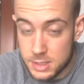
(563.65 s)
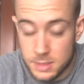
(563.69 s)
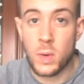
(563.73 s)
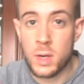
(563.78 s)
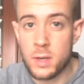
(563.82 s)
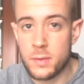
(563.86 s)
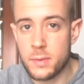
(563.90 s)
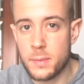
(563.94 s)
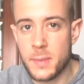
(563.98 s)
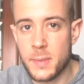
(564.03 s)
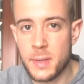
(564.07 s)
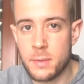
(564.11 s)
One
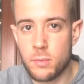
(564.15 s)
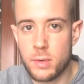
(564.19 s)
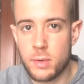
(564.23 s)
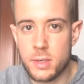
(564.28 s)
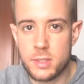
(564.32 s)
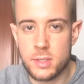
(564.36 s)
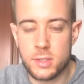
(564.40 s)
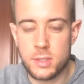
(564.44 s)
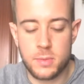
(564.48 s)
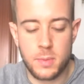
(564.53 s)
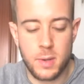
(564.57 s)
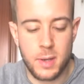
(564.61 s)
of the main
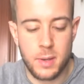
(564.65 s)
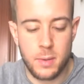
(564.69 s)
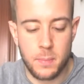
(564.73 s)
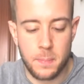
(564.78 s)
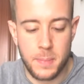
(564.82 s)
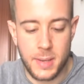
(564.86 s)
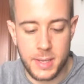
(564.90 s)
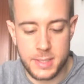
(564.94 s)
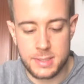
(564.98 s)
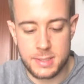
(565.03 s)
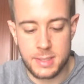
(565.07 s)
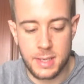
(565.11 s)
reasons why
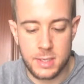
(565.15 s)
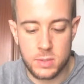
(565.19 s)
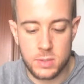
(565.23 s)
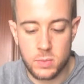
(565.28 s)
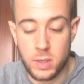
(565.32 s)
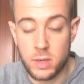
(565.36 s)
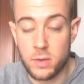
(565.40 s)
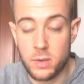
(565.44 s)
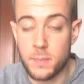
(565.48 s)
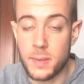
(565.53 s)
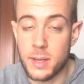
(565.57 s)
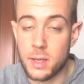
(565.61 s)
pasta is
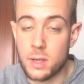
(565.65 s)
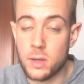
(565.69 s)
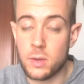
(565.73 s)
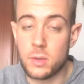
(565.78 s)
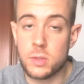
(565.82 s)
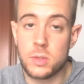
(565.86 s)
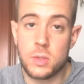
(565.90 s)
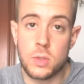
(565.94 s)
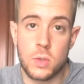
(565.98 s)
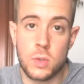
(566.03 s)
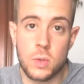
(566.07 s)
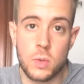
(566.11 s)
one of my
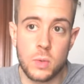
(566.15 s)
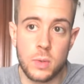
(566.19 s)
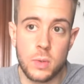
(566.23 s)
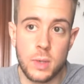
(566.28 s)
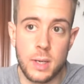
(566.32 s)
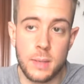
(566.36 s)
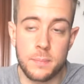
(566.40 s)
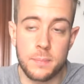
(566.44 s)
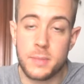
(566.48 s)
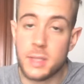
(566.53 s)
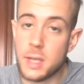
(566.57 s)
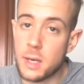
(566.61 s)
go-to
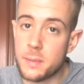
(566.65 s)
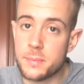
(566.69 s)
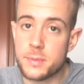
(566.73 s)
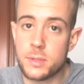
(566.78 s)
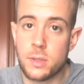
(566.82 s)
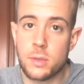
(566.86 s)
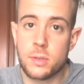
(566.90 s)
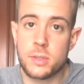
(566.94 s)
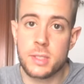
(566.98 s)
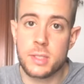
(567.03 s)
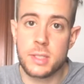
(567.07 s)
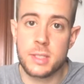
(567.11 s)
carb
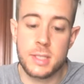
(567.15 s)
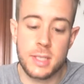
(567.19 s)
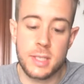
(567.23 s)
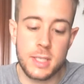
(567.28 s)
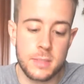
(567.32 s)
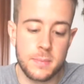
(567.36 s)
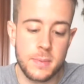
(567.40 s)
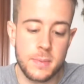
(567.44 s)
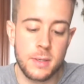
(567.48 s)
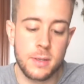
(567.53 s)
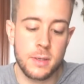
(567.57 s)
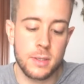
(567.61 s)
sources is
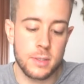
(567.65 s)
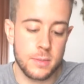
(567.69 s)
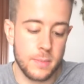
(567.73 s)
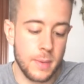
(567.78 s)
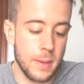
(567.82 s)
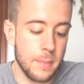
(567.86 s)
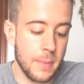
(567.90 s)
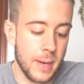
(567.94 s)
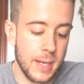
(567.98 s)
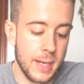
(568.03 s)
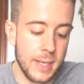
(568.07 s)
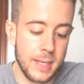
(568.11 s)
because my
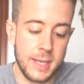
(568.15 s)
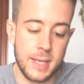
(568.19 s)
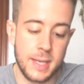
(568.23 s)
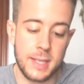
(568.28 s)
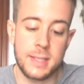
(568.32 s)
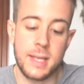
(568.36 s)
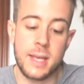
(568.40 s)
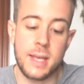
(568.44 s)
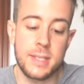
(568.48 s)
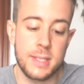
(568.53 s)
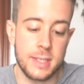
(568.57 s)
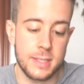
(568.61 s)
body can
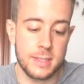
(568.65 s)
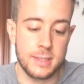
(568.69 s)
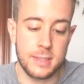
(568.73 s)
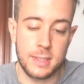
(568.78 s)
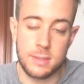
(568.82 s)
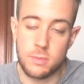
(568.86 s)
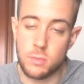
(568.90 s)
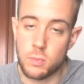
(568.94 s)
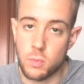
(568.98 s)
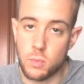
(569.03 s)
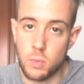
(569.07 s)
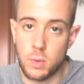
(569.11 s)
digest
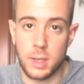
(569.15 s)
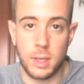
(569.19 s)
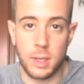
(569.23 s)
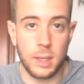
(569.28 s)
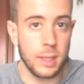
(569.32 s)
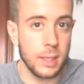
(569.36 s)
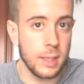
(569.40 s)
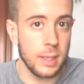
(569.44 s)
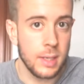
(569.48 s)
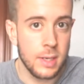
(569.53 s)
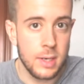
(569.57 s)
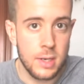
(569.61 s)
it
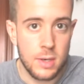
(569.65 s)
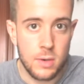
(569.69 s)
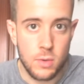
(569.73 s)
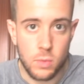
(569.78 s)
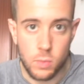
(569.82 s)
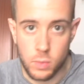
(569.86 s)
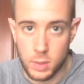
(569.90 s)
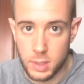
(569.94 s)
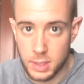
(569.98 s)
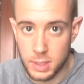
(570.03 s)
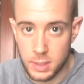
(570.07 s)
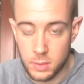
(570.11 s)
really
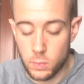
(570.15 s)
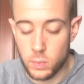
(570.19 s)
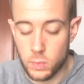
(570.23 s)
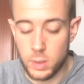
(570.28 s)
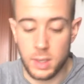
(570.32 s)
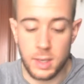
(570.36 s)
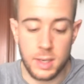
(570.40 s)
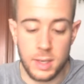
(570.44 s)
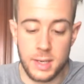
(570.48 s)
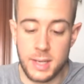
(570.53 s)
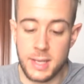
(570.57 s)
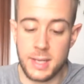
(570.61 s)

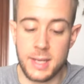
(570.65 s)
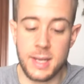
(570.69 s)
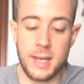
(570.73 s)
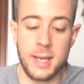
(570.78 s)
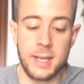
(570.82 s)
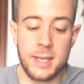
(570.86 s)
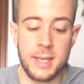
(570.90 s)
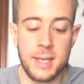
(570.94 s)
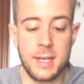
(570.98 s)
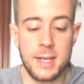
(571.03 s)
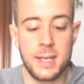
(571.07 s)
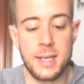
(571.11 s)
well. Like, I
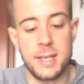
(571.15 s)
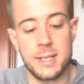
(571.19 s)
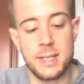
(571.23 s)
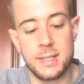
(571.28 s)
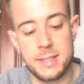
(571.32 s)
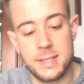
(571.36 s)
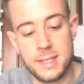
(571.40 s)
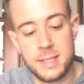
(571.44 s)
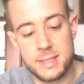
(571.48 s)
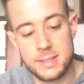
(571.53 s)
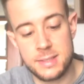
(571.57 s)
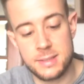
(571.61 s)
can
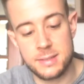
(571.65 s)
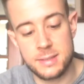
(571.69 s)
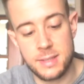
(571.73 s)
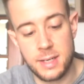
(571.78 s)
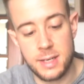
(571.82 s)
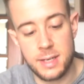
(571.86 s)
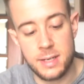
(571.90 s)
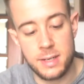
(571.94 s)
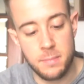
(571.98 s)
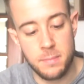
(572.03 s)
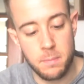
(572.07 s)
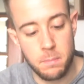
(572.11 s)
eat this
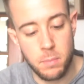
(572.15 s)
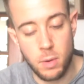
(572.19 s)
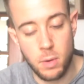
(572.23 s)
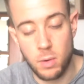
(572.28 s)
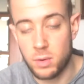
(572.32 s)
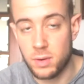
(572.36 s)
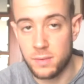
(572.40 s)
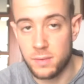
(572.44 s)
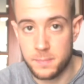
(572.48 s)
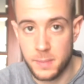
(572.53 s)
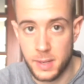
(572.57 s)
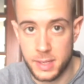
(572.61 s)
entire
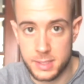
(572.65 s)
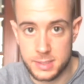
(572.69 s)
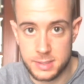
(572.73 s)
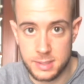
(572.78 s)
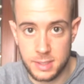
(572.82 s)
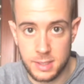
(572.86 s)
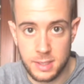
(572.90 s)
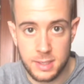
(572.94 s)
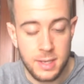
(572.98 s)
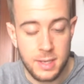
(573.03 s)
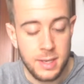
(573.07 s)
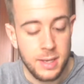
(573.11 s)
bowl of
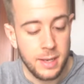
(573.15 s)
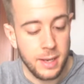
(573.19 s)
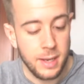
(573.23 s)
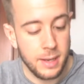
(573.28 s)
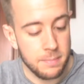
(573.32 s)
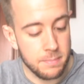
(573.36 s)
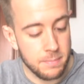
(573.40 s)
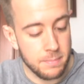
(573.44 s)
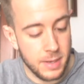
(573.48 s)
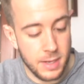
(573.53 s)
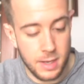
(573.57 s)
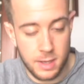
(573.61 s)
pasta
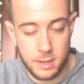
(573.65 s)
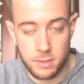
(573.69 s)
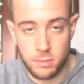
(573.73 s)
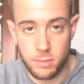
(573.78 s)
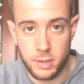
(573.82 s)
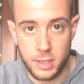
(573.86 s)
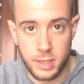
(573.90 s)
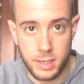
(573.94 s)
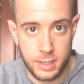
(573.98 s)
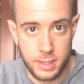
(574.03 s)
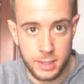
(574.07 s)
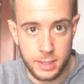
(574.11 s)
and be
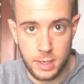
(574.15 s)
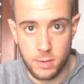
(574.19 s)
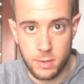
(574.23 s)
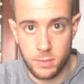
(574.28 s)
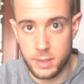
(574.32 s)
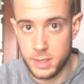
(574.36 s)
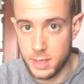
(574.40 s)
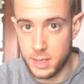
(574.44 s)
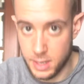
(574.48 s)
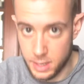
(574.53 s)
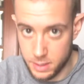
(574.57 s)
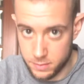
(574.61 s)
hungry in an hour
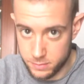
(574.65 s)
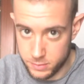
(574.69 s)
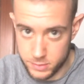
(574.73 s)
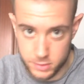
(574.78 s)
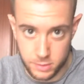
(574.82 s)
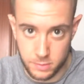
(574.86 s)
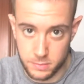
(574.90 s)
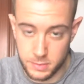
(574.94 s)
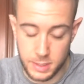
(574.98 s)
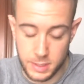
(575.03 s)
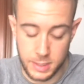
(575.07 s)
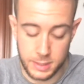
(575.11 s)
and a half or
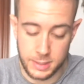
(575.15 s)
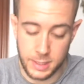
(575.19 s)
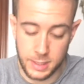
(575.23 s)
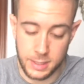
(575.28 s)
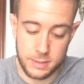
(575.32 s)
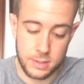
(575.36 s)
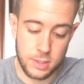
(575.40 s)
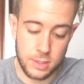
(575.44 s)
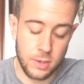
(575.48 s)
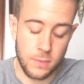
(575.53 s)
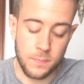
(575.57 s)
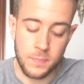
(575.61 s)
something like
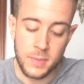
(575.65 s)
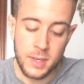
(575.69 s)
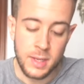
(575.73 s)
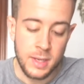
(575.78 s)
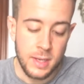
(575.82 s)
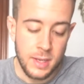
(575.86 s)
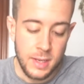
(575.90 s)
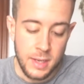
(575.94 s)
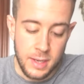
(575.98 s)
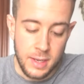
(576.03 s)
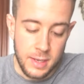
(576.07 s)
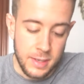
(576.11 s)
that. So
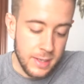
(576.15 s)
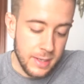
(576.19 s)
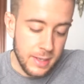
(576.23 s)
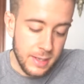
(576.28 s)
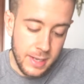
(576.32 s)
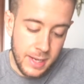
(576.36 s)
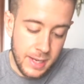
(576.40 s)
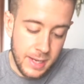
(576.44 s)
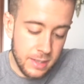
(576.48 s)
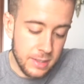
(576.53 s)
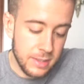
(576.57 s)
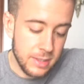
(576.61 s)

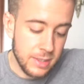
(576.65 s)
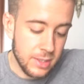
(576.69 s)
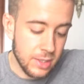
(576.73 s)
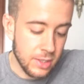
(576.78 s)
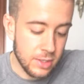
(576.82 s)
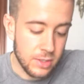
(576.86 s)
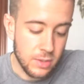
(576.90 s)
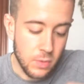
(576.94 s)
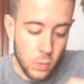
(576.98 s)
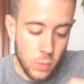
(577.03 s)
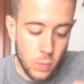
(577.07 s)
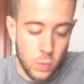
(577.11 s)
it
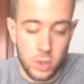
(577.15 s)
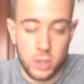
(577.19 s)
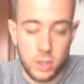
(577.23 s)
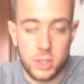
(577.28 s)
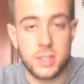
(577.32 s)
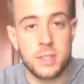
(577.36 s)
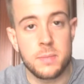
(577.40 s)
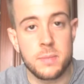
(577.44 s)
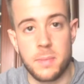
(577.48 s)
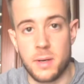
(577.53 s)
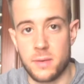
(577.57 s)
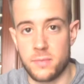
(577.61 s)
just
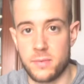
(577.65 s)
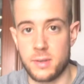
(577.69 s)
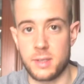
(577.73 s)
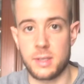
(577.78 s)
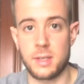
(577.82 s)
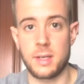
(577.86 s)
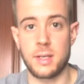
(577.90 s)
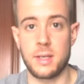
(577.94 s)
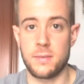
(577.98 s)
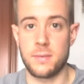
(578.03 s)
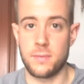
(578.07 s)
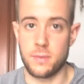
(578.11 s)
works
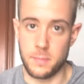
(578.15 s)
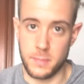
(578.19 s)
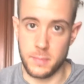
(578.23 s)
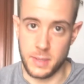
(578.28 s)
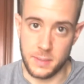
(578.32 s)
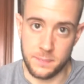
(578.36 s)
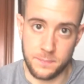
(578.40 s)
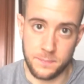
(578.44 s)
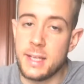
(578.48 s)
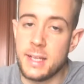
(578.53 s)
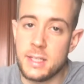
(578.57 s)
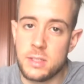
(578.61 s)
perfectly for me.
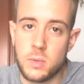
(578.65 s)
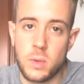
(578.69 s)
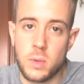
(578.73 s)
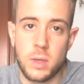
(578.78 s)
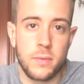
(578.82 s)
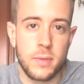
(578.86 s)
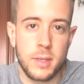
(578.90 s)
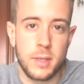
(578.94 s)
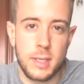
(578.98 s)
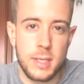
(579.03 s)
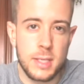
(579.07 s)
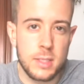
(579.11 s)
That's one
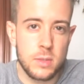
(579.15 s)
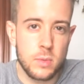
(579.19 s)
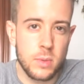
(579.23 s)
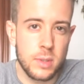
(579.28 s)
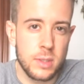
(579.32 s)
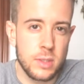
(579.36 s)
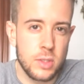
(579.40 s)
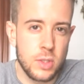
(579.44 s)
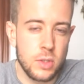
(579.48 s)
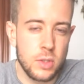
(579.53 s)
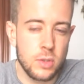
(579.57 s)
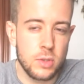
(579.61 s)
of the keys
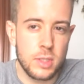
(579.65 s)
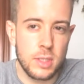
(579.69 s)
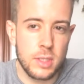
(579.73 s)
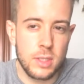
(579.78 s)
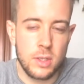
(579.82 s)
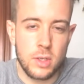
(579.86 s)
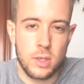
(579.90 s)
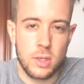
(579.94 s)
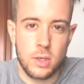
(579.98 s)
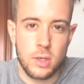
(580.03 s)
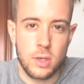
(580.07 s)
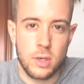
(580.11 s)
when choosing
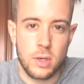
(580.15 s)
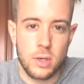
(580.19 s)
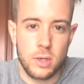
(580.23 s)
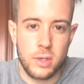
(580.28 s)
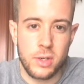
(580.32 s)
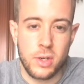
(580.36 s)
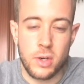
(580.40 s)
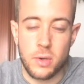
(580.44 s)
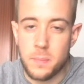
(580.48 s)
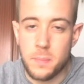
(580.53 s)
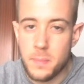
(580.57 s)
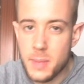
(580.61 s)

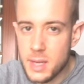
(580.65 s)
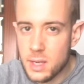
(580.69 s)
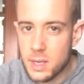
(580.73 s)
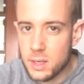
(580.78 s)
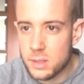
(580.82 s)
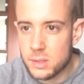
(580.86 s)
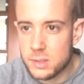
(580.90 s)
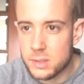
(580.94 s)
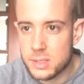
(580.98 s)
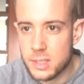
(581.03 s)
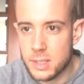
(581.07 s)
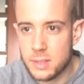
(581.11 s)
your
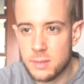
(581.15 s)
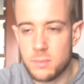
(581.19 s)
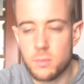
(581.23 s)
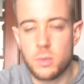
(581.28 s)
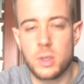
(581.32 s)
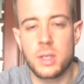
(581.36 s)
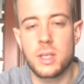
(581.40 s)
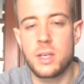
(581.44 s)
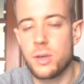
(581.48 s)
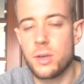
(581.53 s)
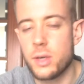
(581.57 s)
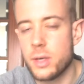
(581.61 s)
meals and
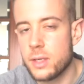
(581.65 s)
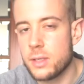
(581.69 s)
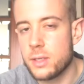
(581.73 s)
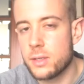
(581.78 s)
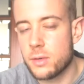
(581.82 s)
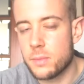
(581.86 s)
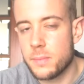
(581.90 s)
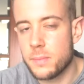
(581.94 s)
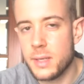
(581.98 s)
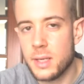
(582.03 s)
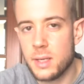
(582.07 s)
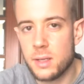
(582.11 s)
when curating
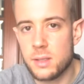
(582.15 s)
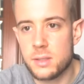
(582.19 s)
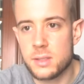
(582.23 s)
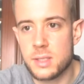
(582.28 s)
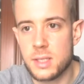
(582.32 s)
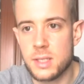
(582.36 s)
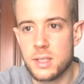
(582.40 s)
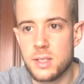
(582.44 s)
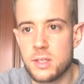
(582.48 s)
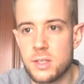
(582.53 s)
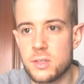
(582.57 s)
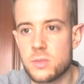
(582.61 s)
your meals,
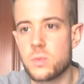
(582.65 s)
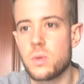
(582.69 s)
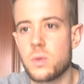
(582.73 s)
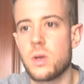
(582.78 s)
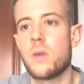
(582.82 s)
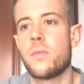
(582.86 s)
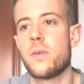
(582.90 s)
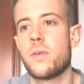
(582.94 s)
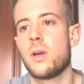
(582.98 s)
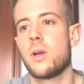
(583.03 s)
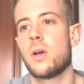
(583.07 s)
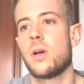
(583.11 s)
and just
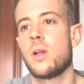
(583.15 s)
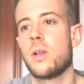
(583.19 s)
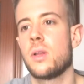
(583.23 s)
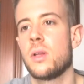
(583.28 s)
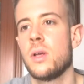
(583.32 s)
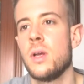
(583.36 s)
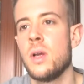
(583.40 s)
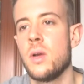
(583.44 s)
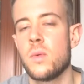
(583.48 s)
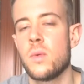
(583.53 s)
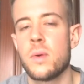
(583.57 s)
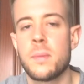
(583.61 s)

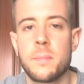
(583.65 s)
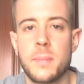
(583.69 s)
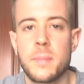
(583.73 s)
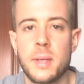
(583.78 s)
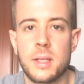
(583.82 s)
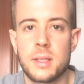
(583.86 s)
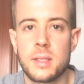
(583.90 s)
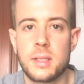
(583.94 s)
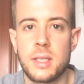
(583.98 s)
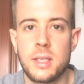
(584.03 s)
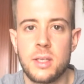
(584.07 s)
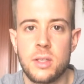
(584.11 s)
overall when
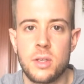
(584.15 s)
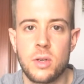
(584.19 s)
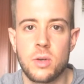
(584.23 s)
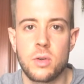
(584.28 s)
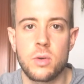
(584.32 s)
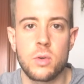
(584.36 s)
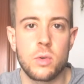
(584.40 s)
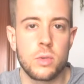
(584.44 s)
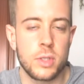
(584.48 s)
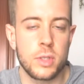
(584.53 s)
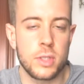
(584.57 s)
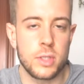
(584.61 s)
building your
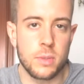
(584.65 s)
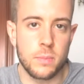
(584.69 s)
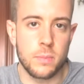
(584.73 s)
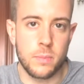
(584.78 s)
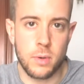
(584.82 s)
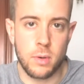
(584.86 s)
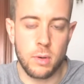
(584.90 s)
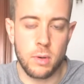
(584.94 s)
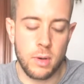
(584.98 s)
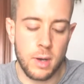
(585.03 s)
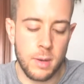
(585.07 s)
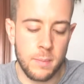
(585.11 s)
nutrition
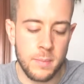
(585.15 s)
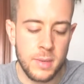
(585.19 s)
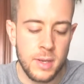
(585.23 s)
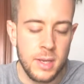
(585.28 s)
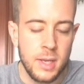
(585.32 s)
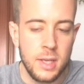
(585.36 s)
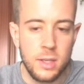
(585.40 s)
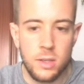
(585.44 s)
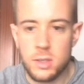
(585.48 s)
program.